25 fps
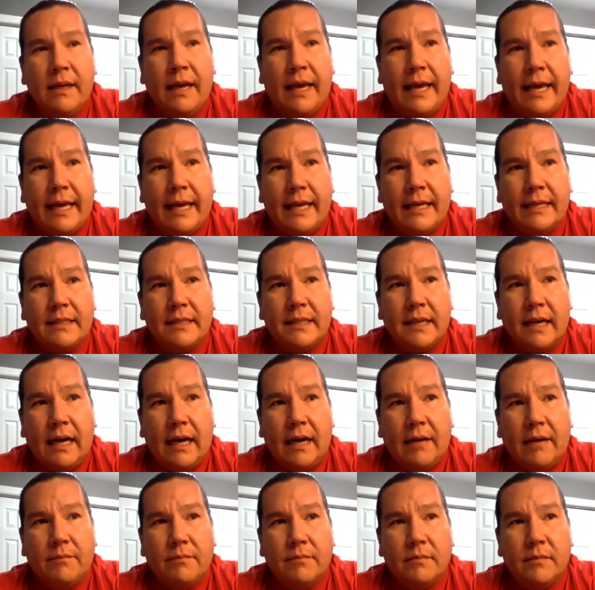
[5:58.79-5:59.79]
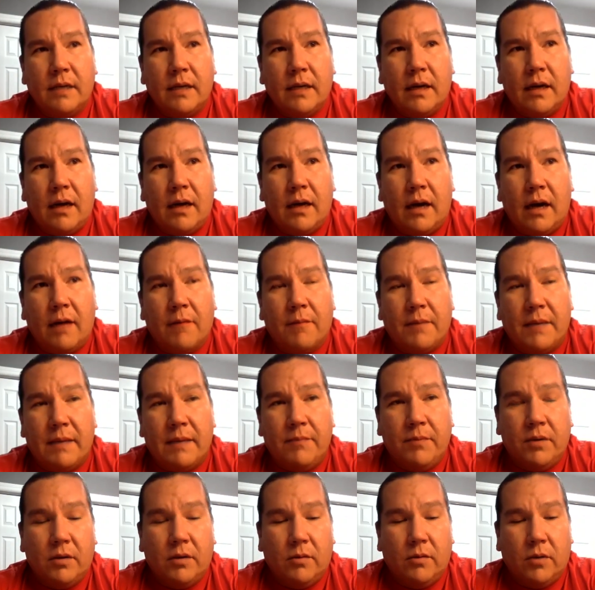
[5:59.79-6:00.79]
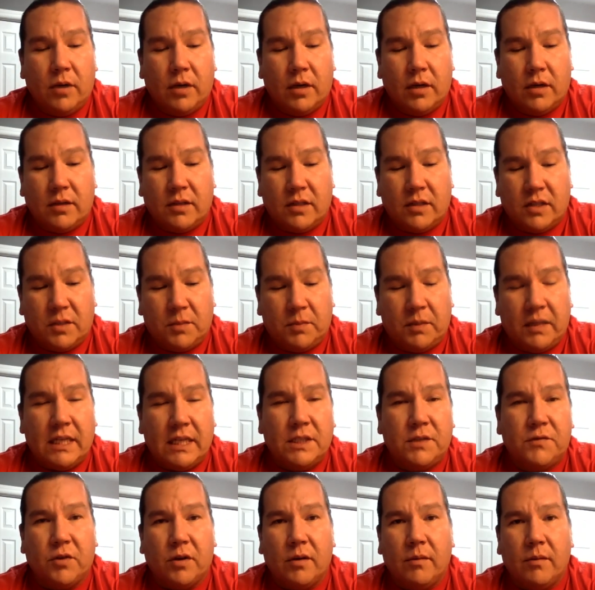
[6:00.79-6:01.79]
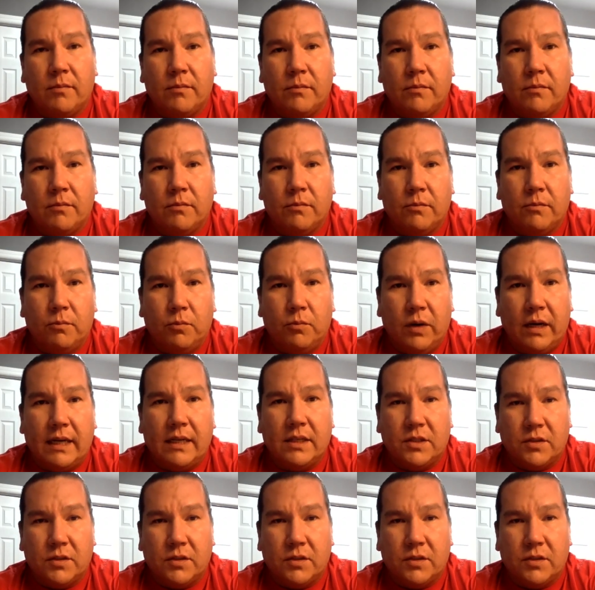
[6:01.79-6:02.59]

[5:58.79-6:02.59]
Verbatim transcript: and um, our people were displaced from what